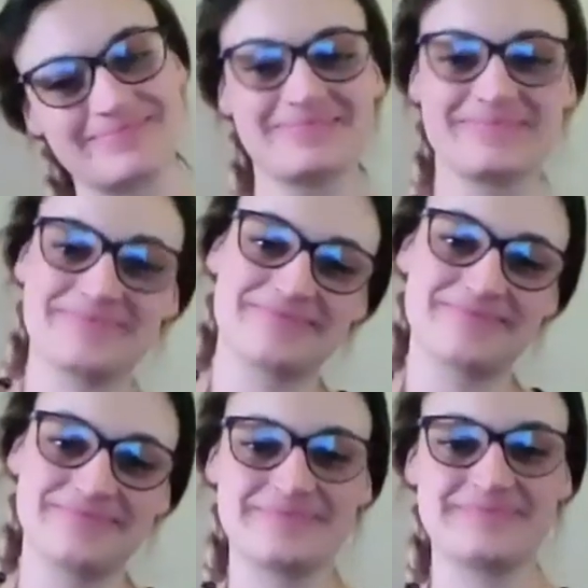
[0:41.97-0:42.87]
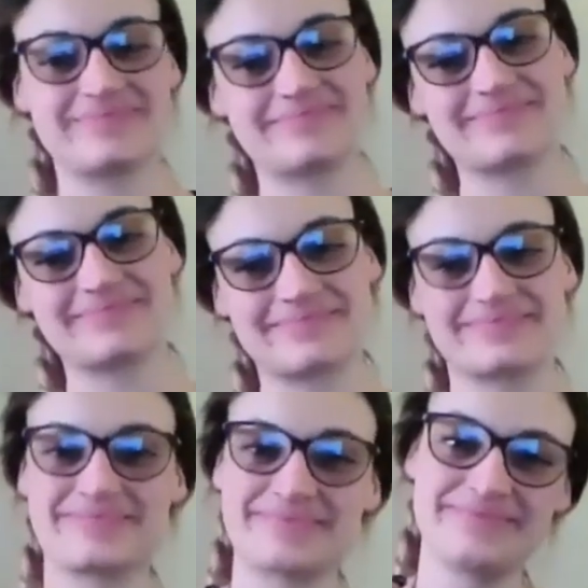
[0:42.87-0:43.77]
Okay, now you sing
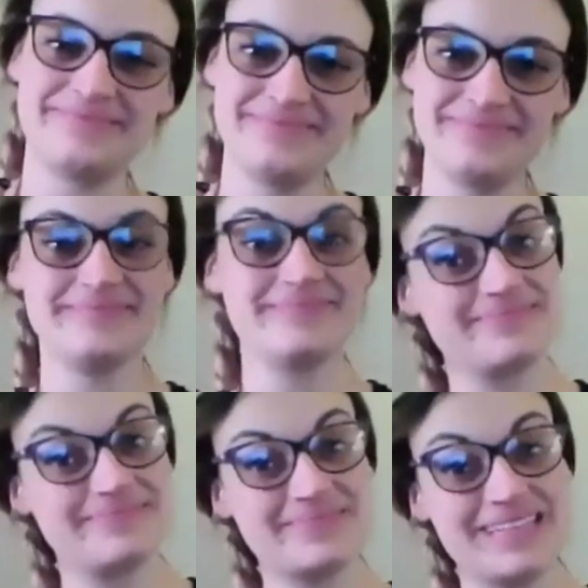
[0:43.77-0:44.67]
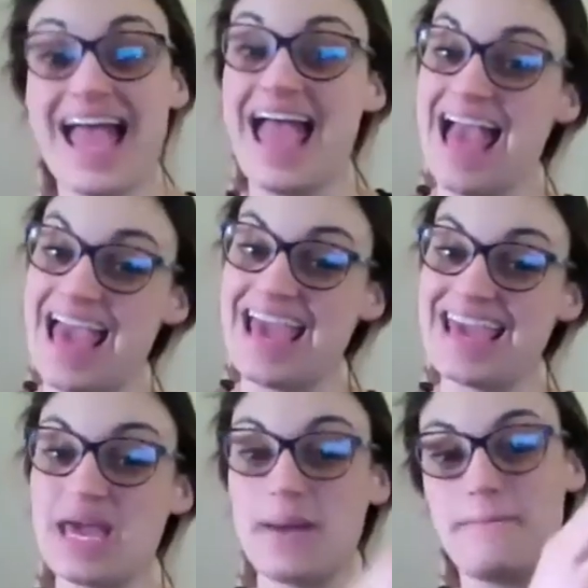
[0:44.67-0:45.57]
with us.
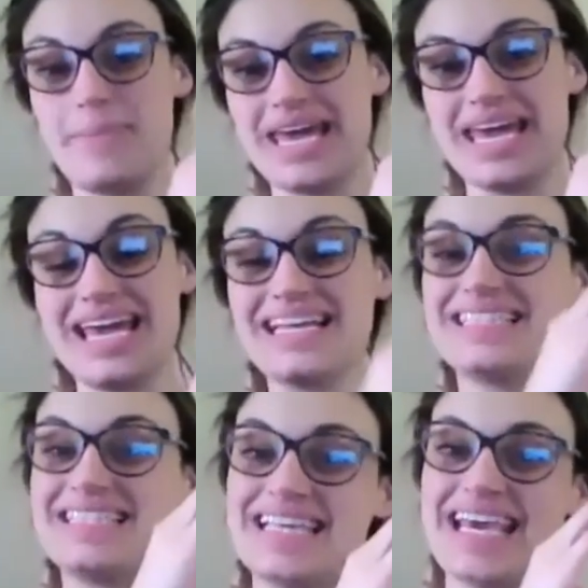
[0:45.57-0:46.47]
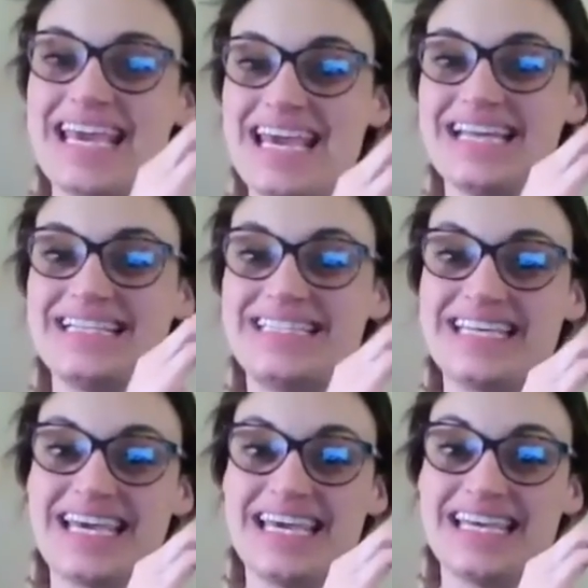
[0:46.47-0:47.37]
A B C
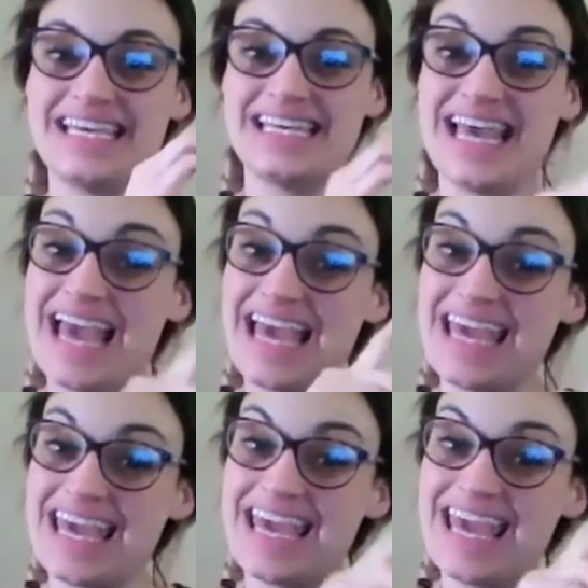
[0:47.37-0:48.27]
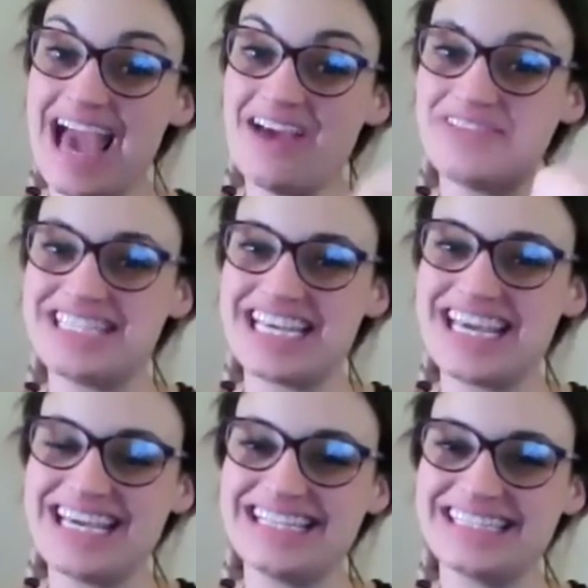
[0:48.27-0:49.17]
D E F
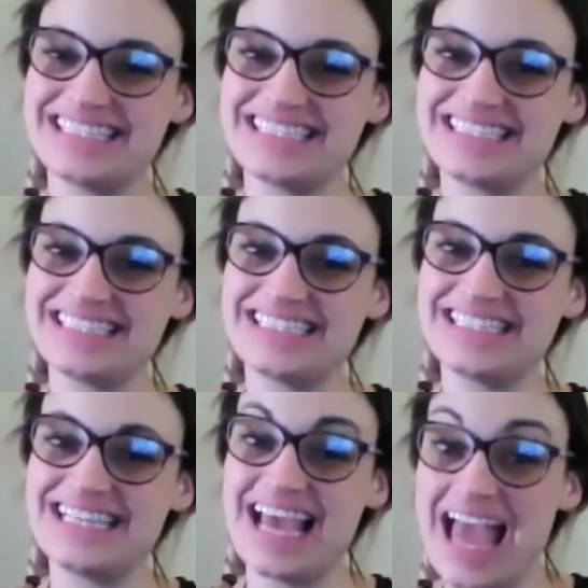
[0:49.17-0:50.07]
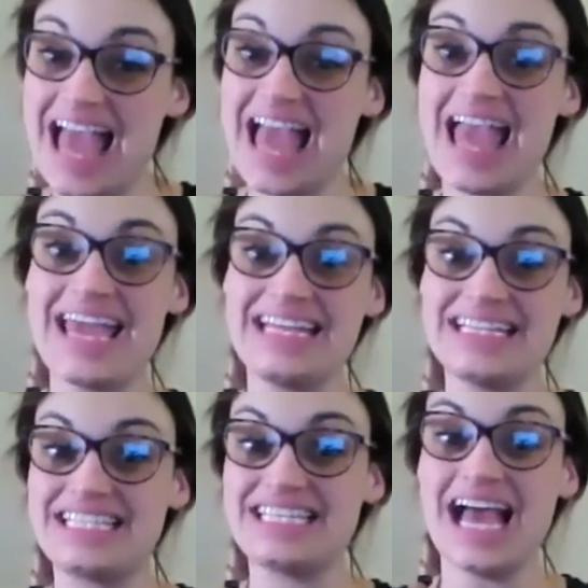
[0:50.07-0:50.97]
G
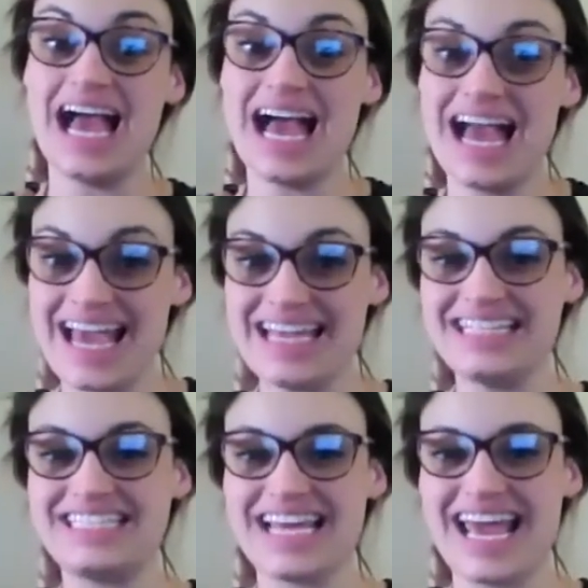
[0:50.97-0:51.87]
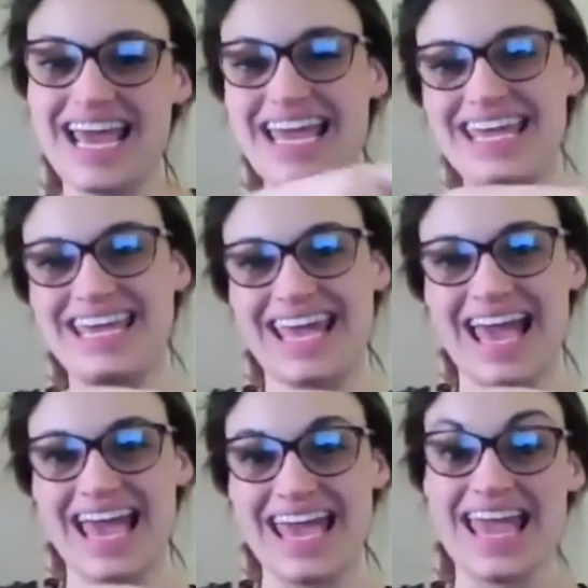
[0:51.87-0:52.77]
H I J
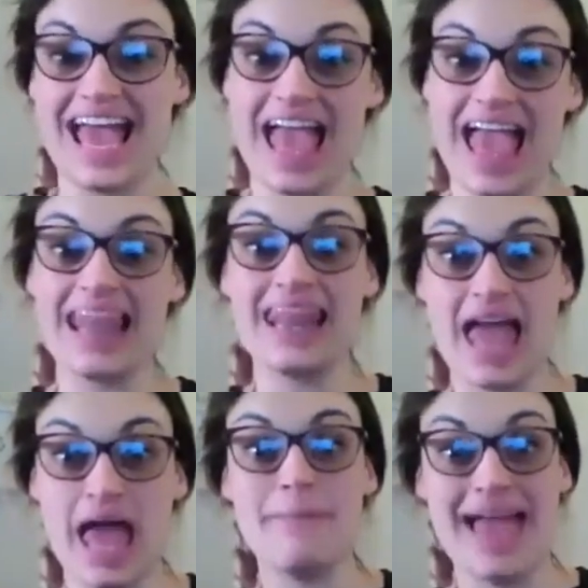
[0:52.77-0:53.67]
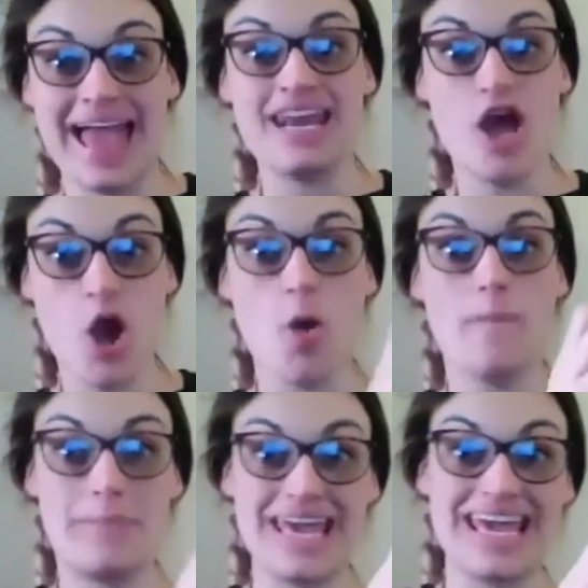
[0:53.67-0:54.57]
K L M N
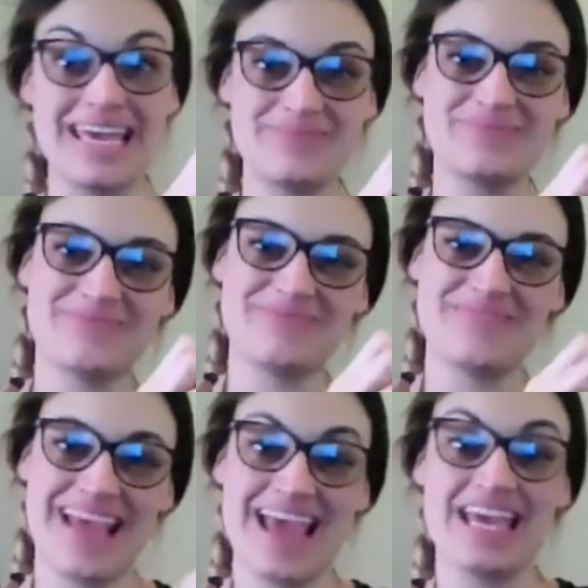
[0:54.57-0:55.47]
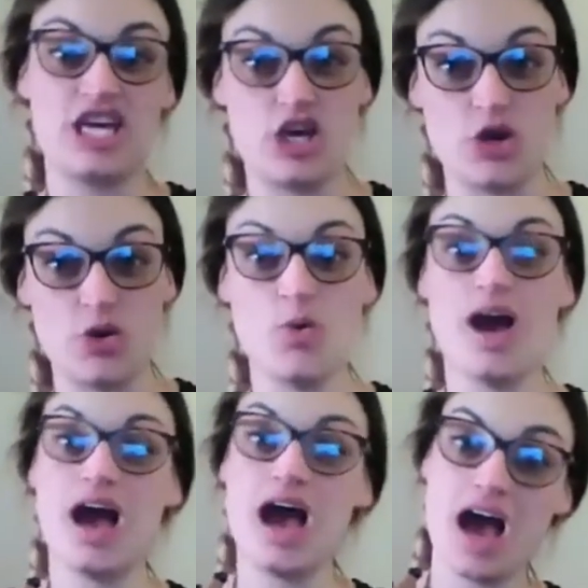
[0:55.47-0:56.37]
O P Q
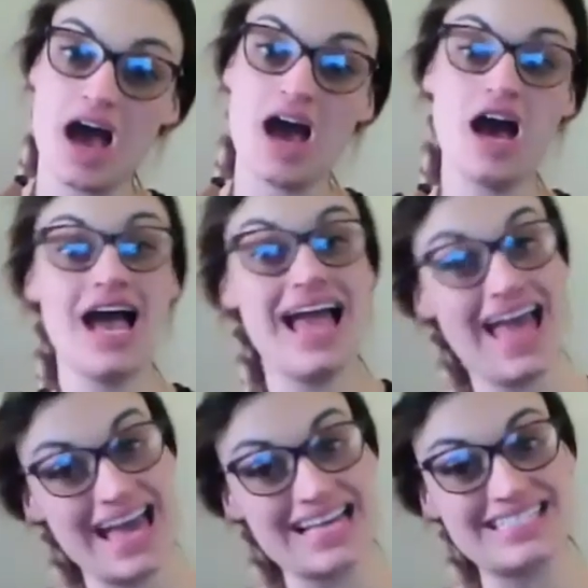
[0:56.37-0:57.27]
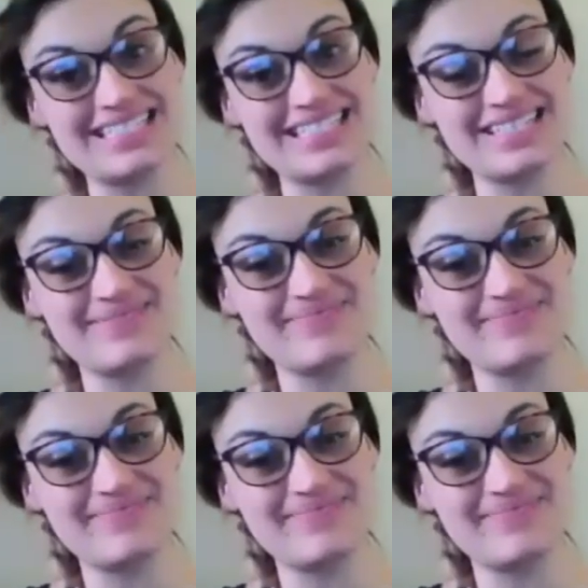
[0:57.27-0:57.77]
R S